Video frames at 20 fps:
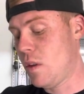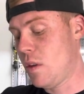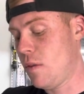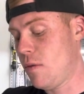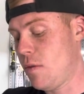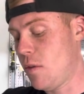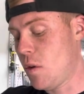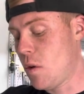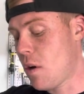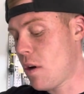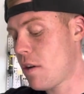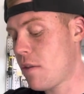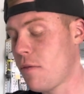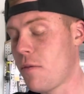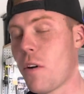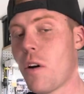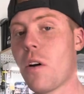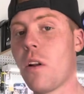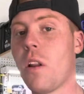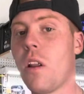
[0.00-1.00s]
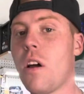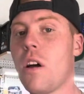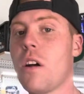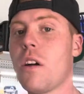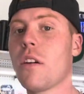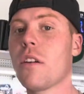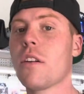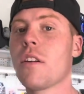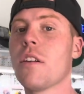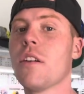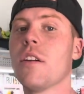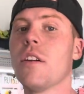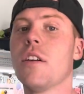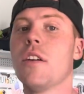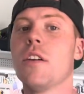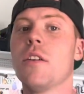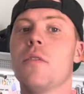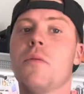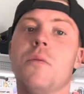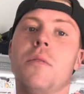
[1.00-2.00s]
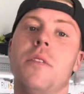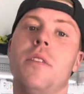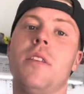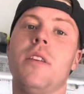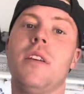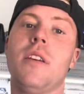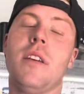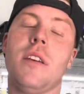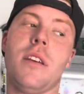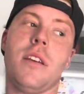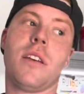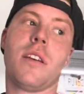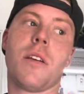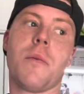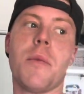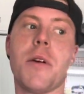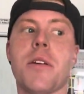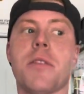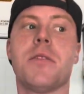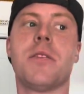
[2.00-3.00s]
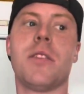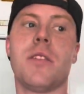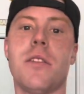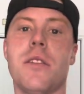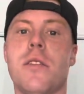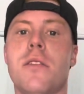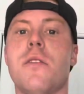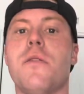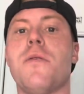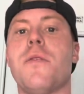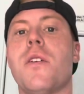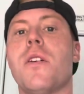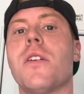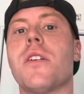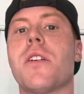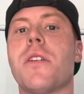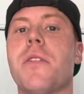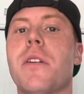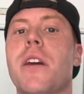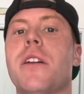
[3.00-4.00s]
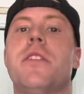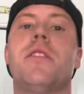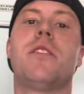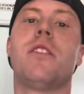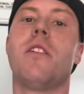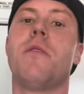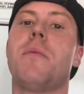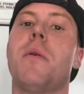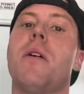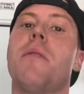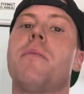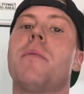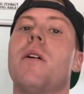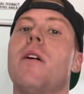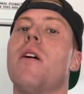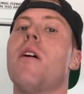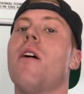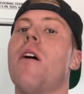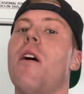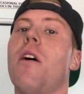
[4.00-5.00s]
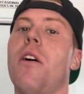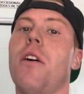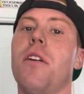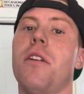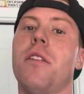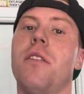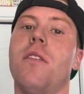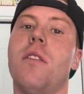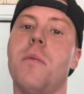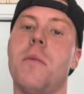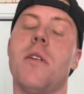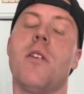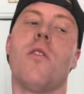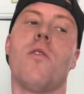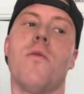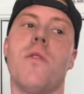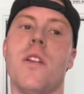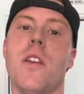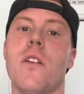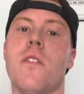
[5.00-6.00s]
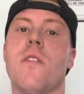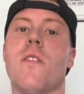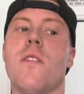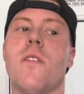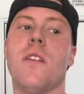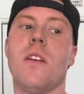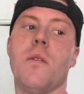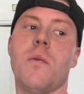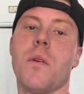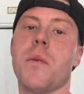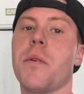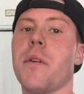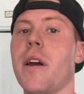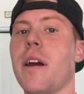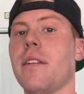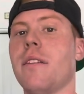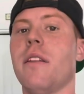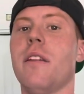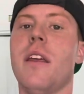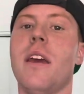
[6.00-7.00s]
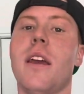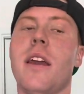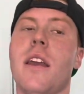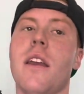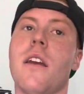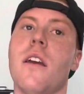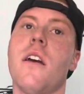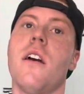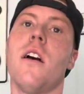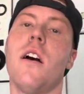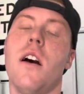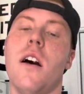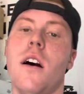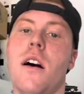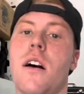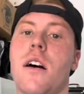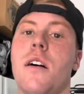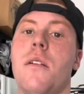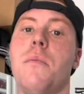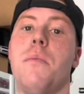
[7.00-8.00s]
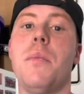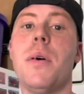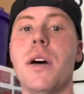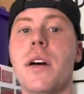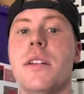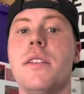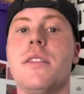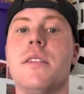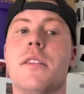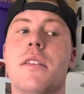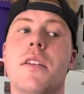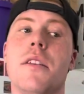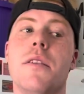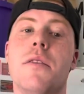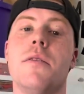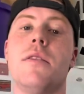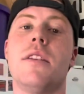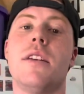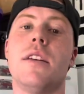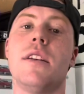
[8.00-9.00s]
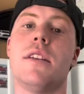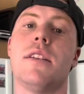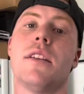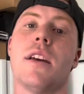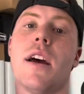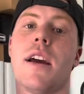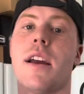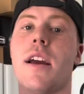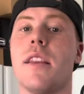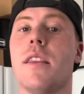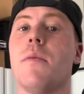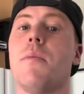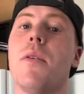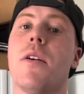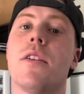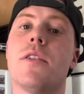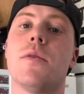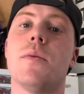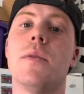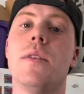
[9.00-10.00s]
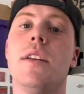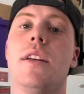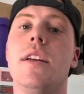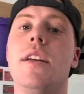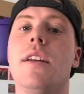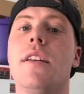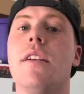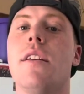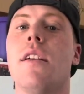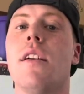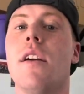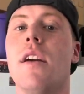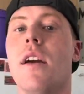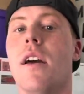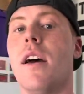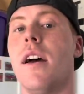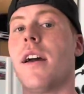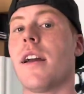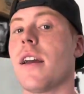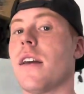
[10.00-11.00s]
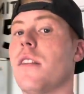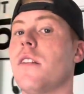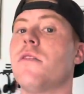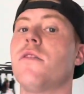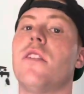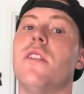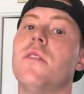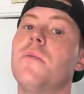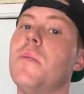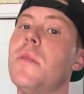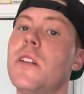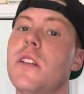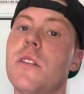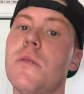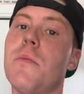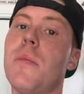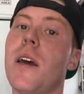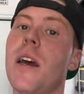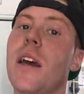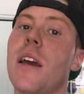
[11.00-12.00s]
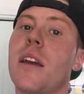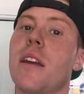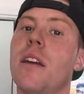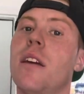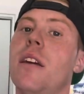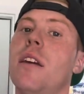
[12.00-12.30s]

If you aren't following along with the Camaro series so far, go catch yourself up on some of the old videos to see where we're at today. But good news is I got the parts we need, I got the transmission back,